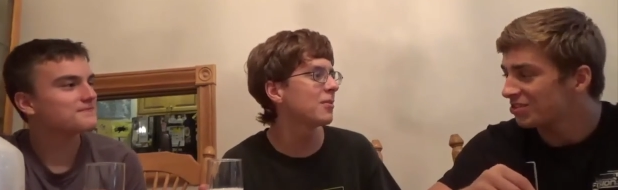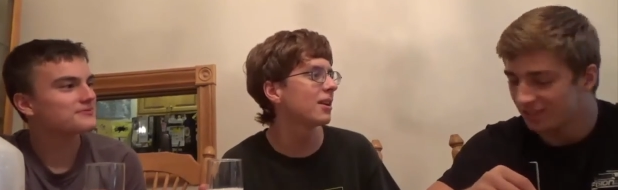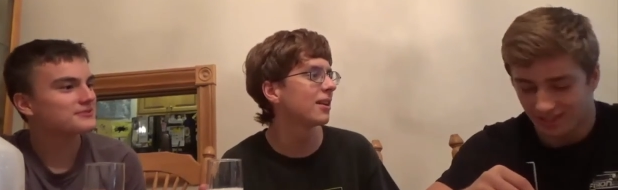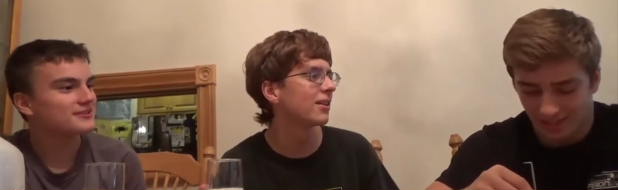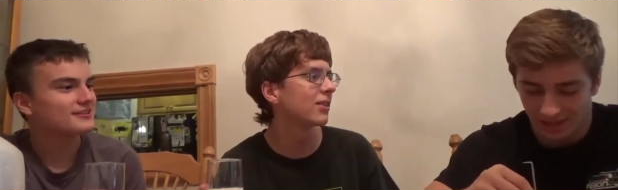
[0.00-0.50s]
Speaker 1: minutes?
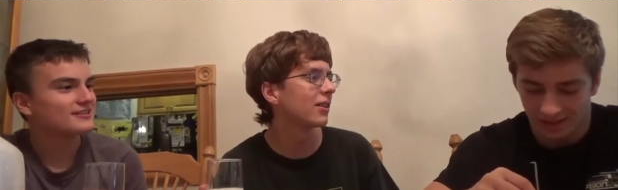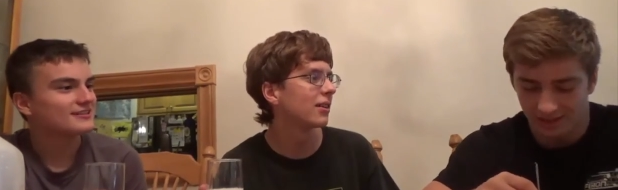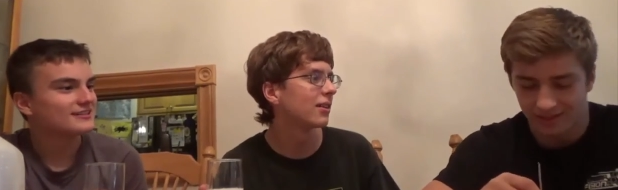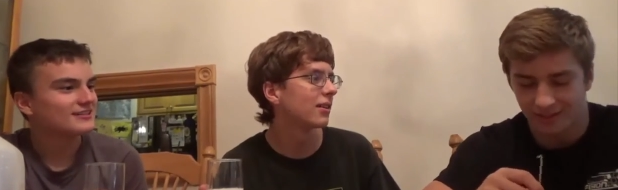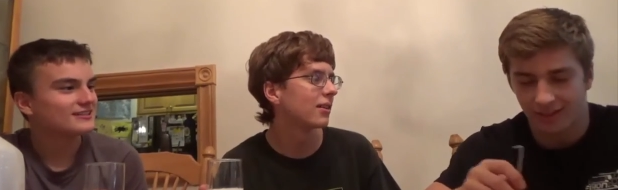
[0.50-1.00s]
Just kidding,
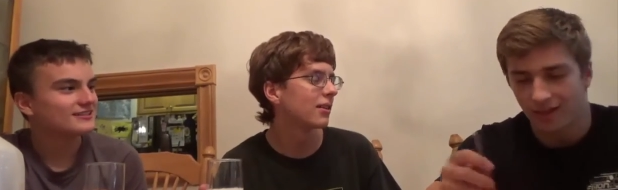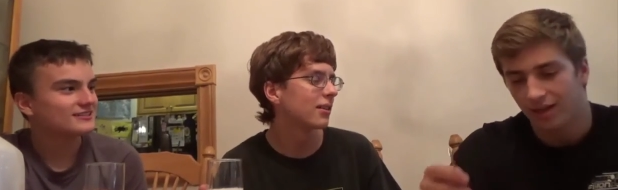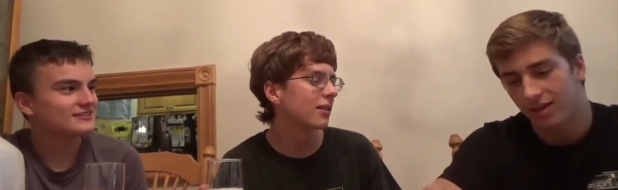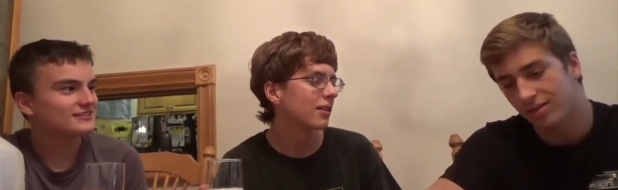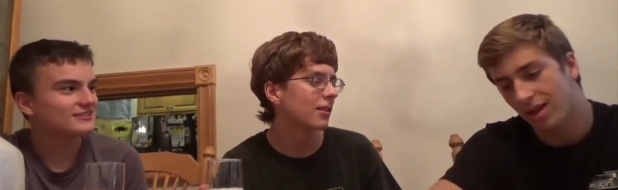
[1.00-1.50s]
it's...
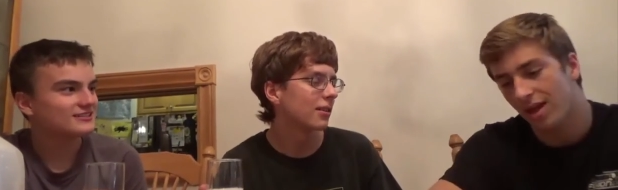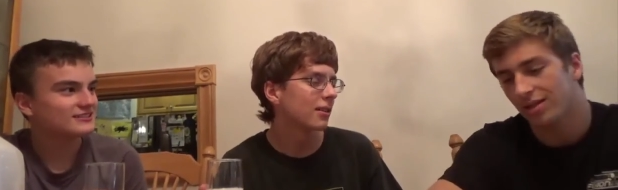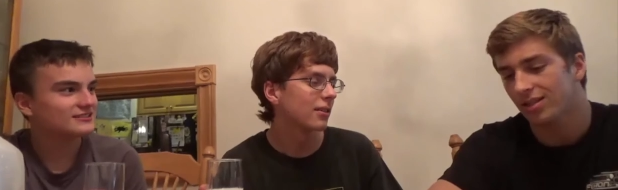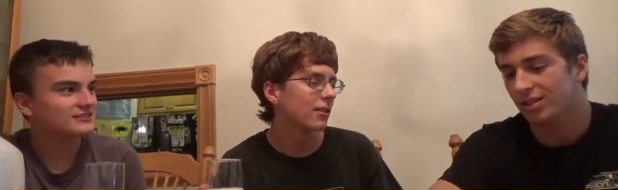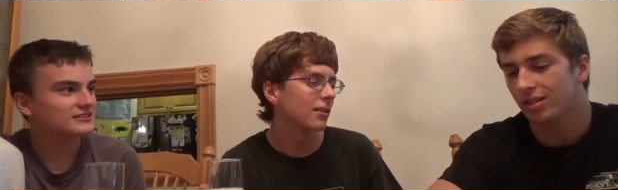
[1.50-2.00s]
Okay,
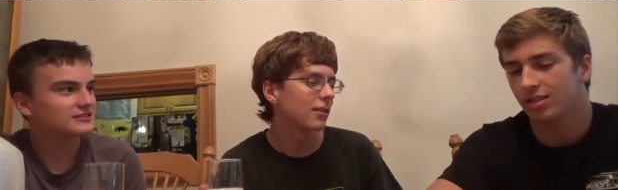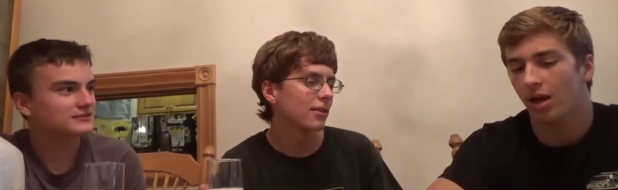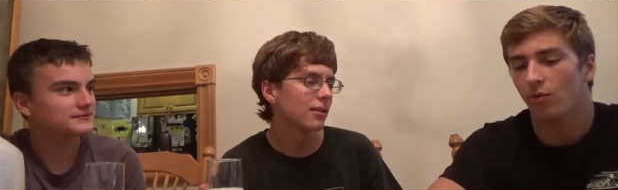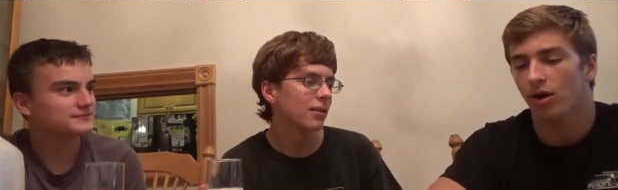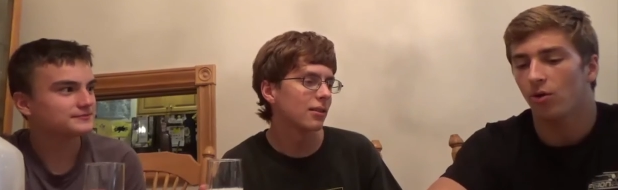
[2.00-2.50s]
let's just say
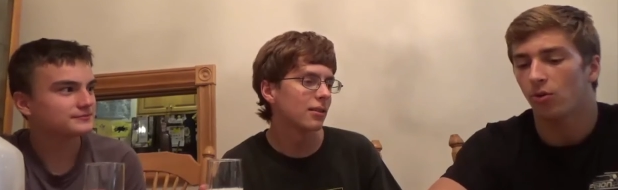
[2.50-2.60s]
we all